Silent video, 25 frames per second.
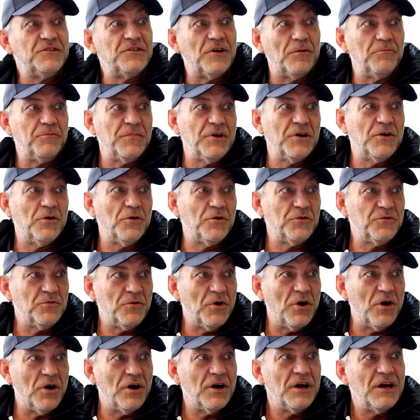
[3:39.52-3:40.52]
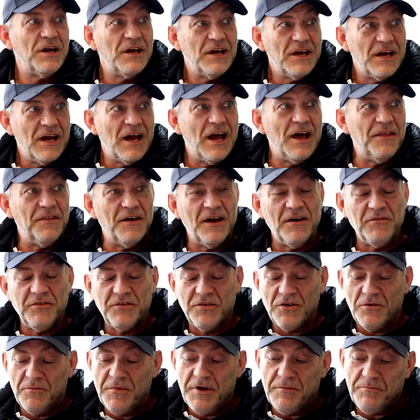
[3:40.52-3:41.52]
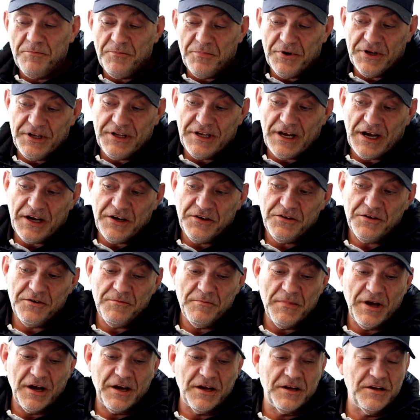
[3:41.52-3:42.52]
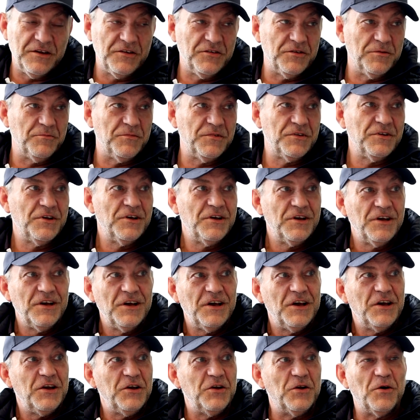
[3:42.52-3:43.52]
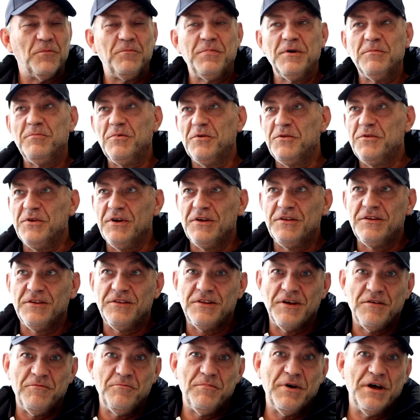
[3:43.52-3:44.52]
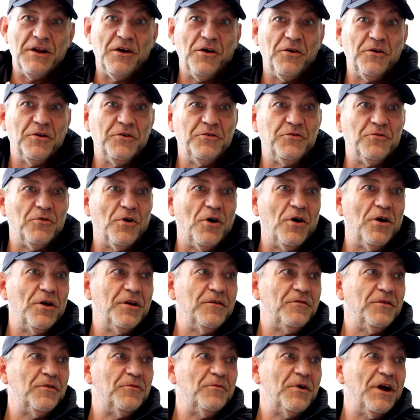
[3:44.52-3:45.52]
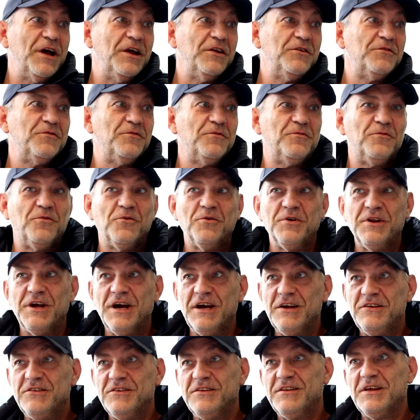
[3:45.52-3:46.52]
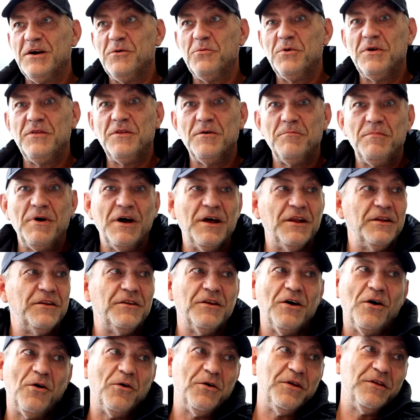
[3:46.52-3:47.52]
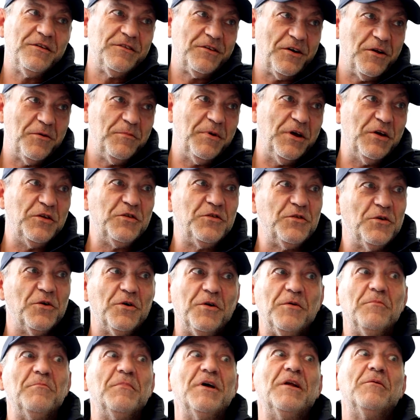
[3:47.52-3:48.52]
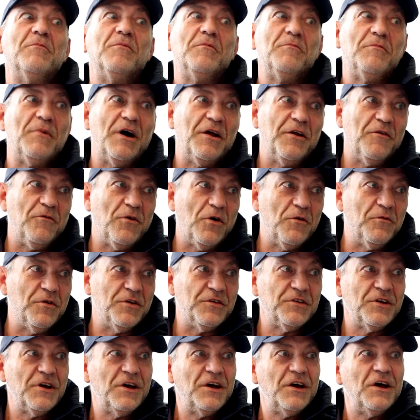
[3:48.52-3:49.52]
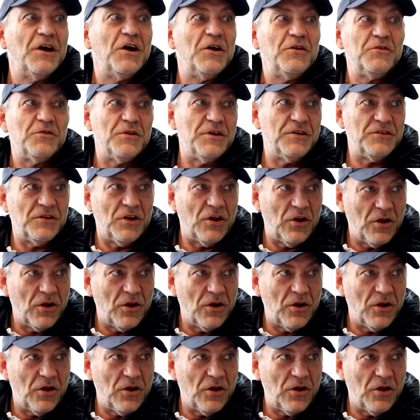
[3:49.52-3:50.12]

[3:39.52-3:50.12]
something goes wrong. And they have so many protection mechanisms. People think that they've bet on a draw, and if it rains for 4 days that they win the bet. No, it's got to be a certain minimum amount of overs. So there's a